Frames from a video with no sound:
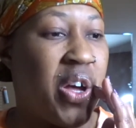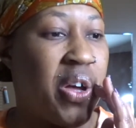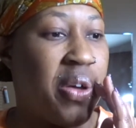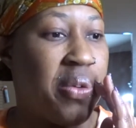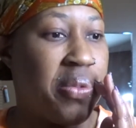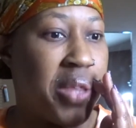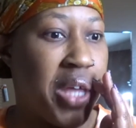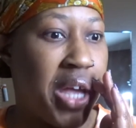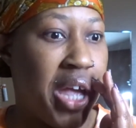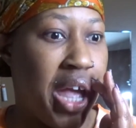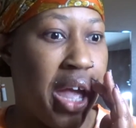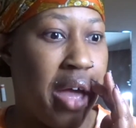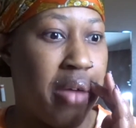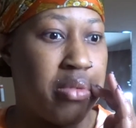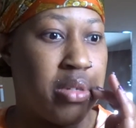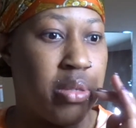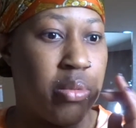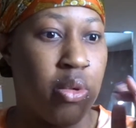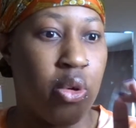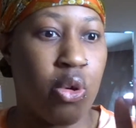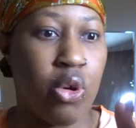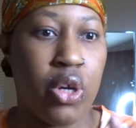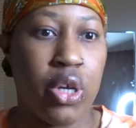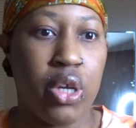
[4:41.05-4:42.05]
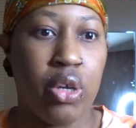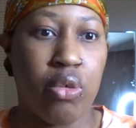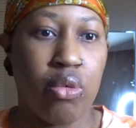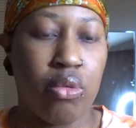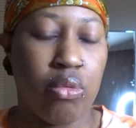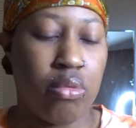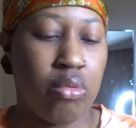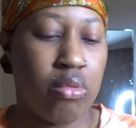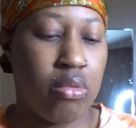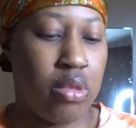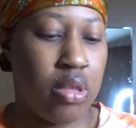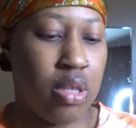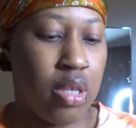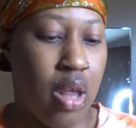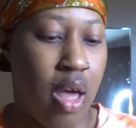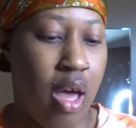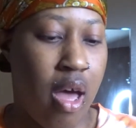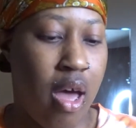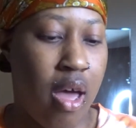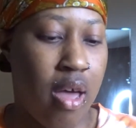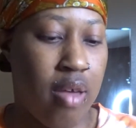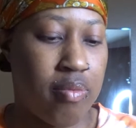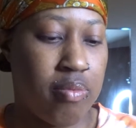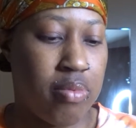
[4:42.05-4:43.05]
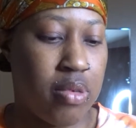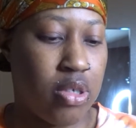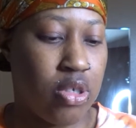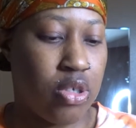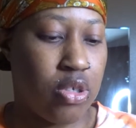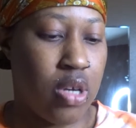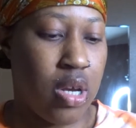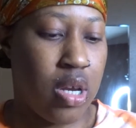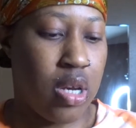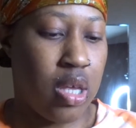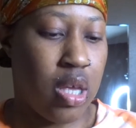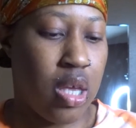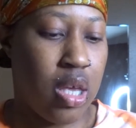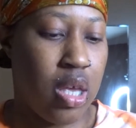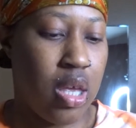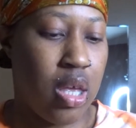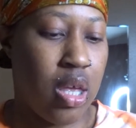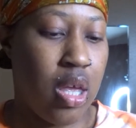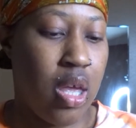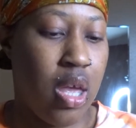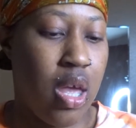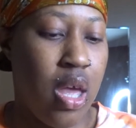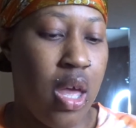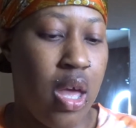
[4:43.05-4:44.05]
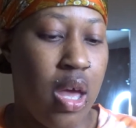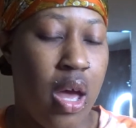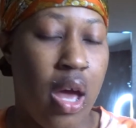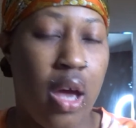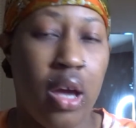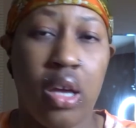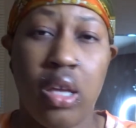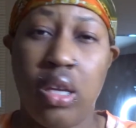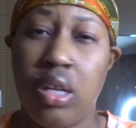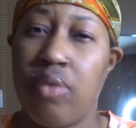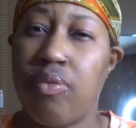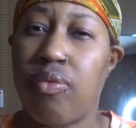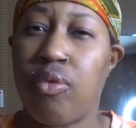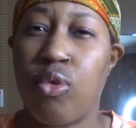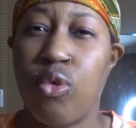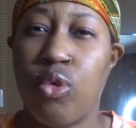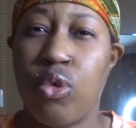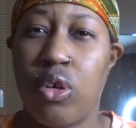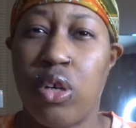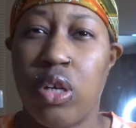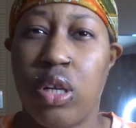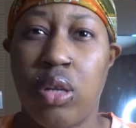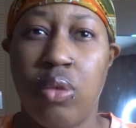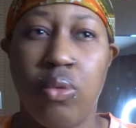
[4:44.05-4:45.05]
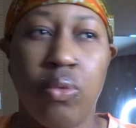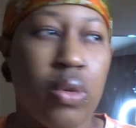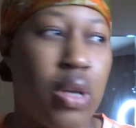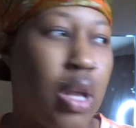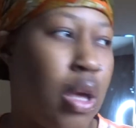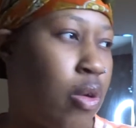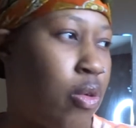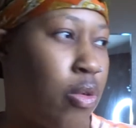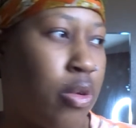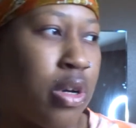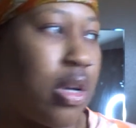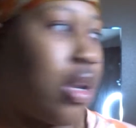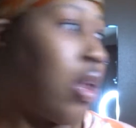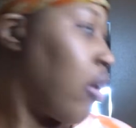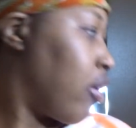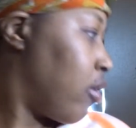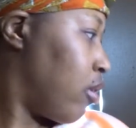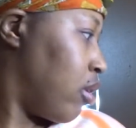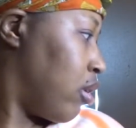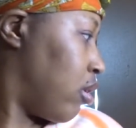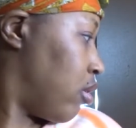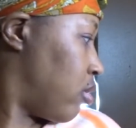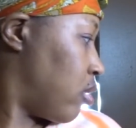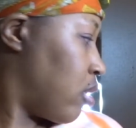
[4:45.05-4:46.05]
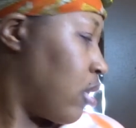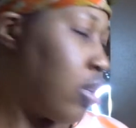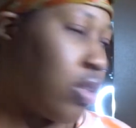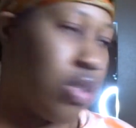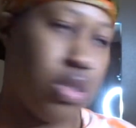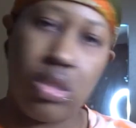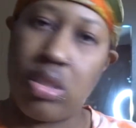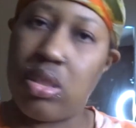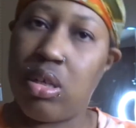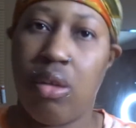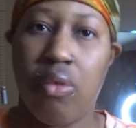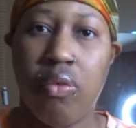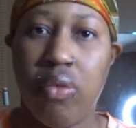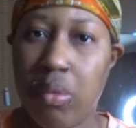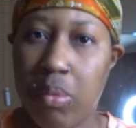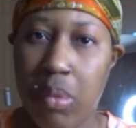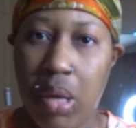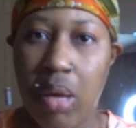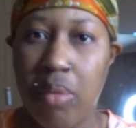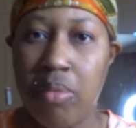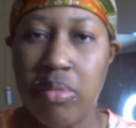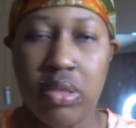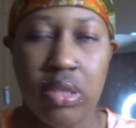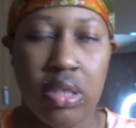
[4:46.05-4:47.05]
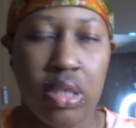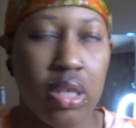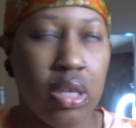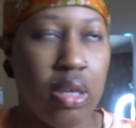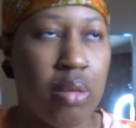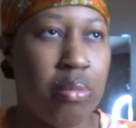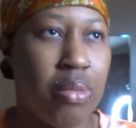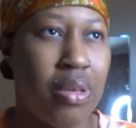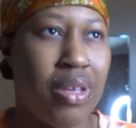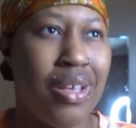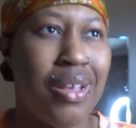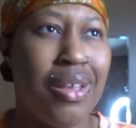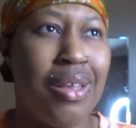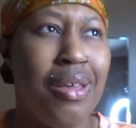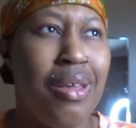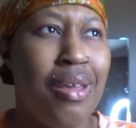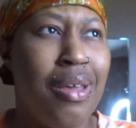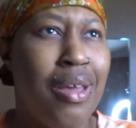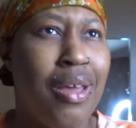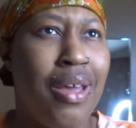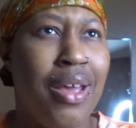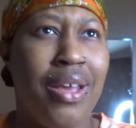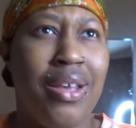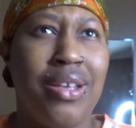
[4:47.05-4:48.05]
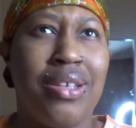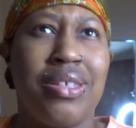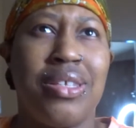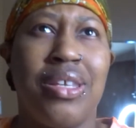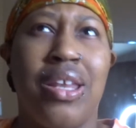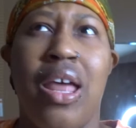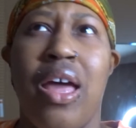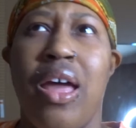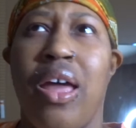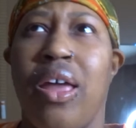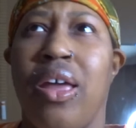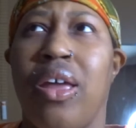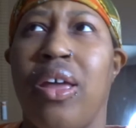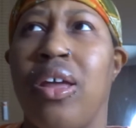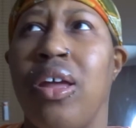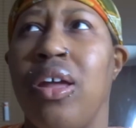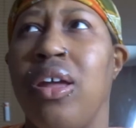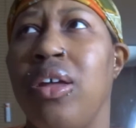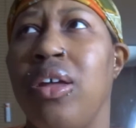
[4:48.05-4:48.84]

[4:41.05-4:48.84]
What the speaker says: They have some oil that I have been trying to get. I could have ordered it when I ordered all this other stuff from Amazon, but it's like